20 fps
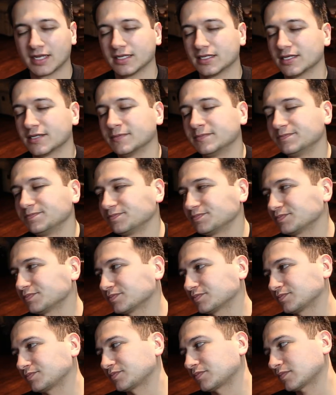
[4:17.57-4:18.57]
it.
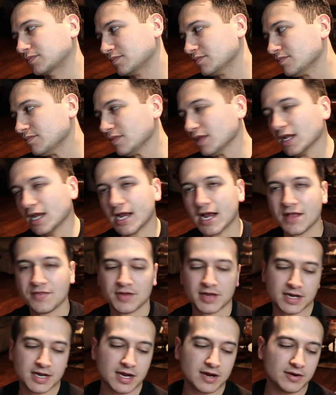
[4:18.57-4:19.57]
And
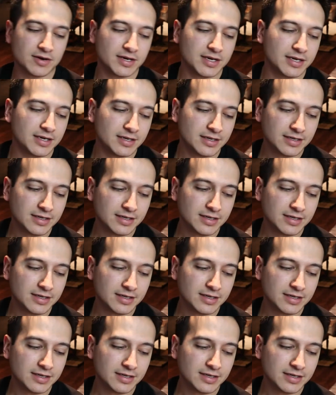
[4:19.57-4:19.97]
then Harry